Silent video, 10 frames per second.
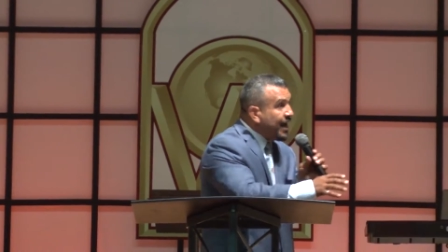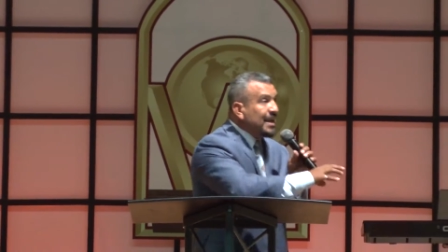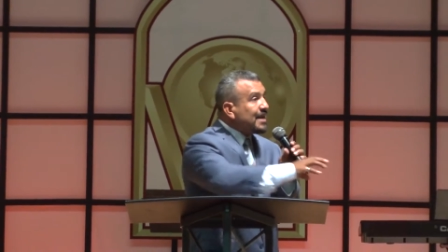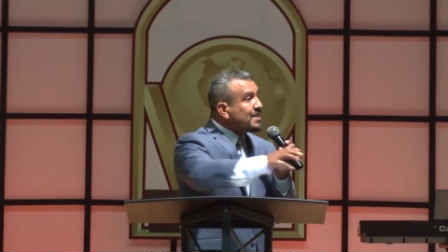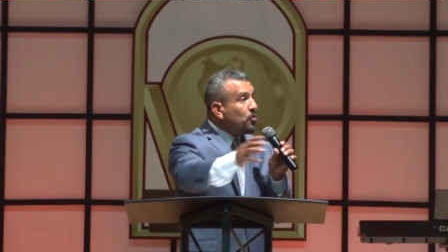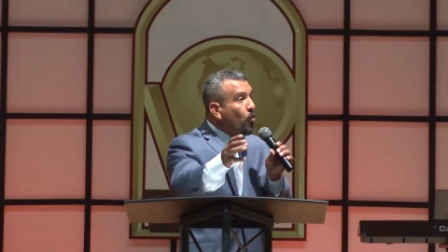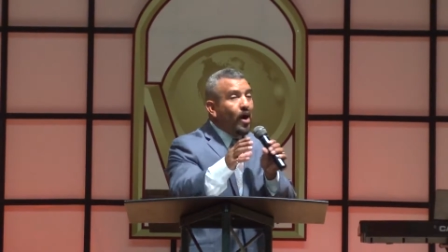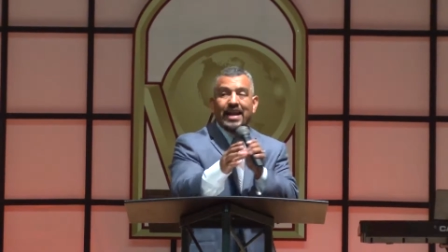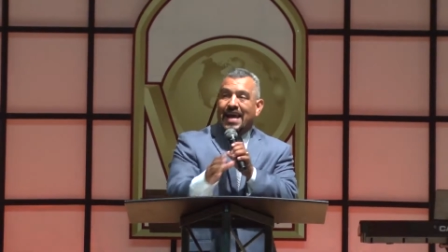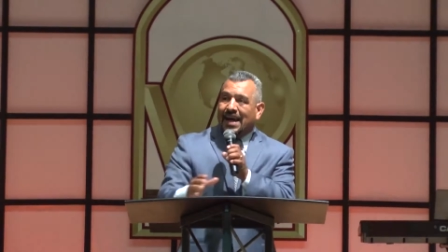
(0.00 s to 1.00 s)
He doesn't
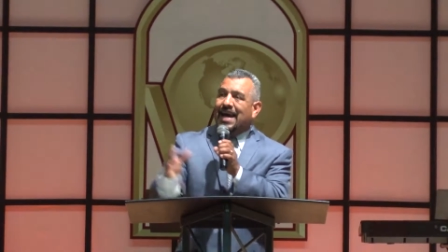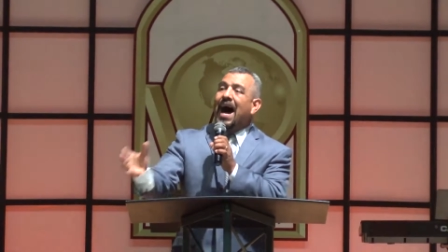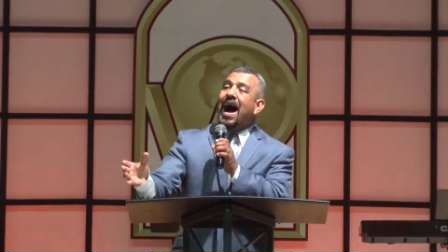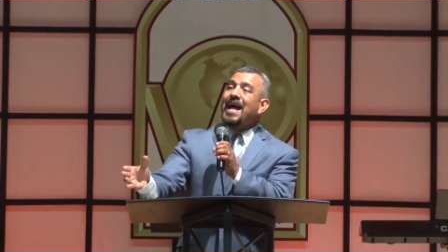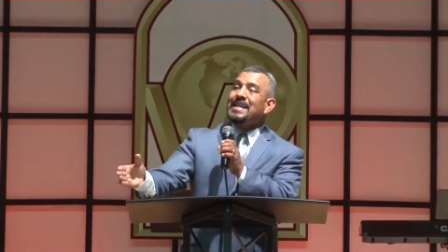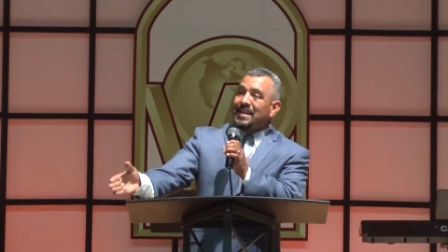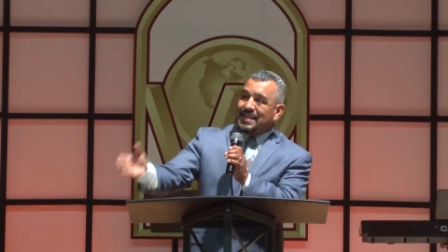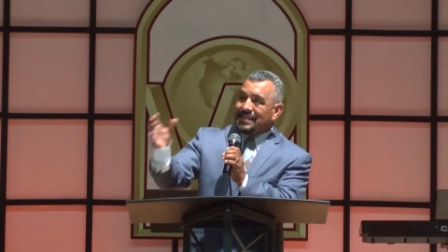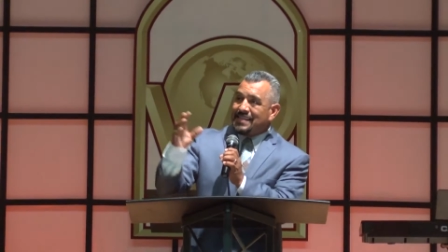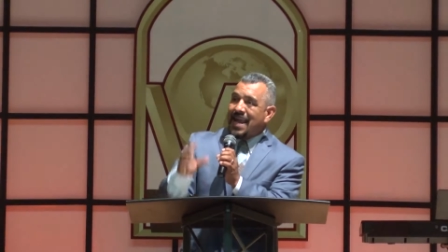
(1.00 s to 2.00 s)
want, God
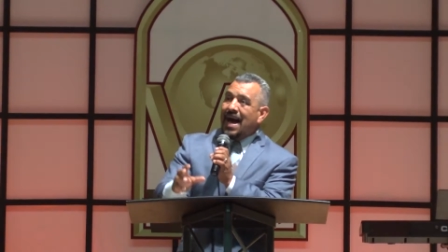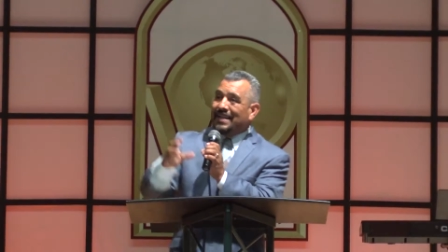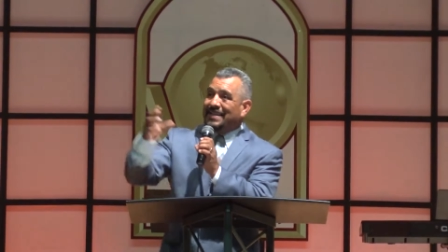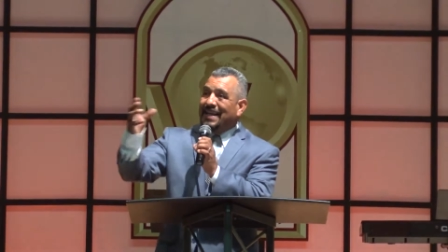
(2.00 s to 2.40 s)
does not